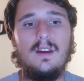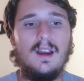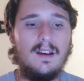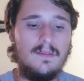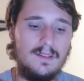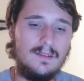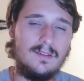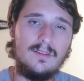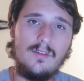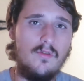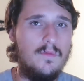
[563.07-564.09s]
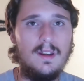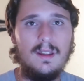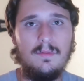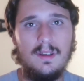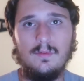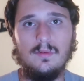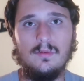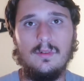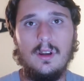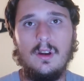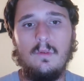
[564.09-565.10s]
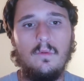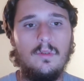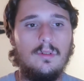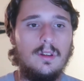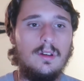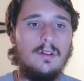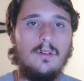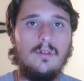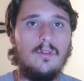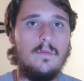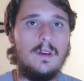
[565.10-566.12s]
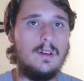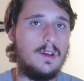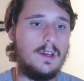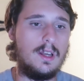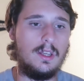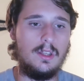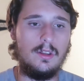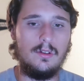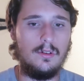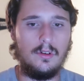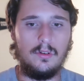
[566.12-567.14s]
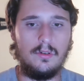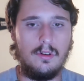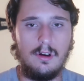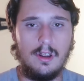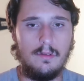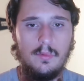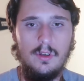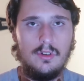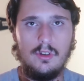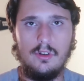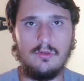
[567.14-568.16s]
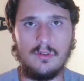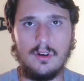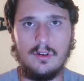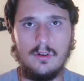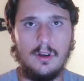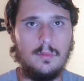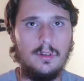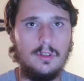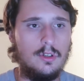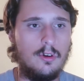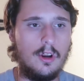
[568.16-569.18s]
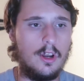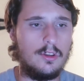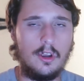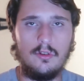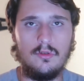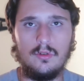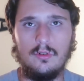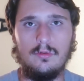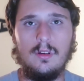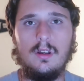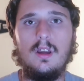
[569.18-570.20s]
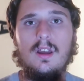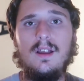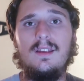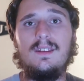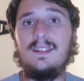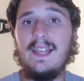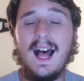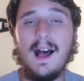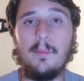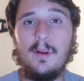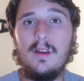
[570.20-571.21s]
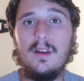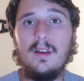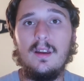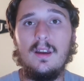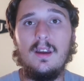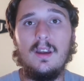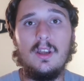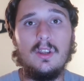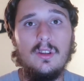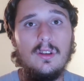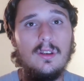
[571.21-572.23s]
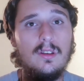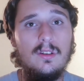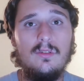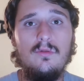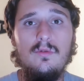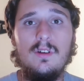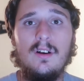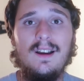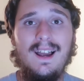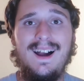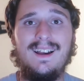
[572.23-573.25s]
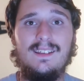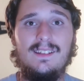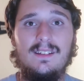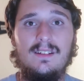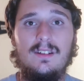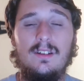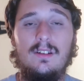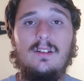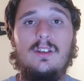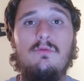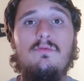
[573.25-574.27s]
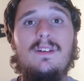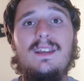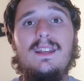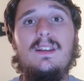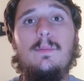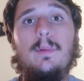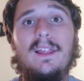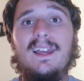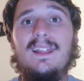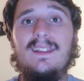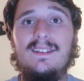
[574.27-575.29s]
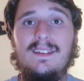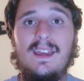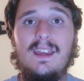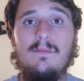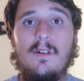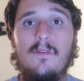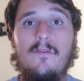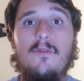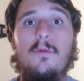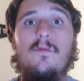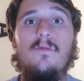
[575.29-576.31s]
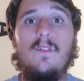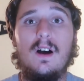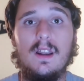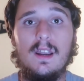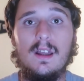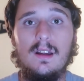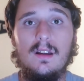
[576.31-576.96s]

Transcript: I've seen so many people where they're like, oh man, I gotta get a 9 PG grade at 10 years old. Stop. You young guys, you need to play this game for fun.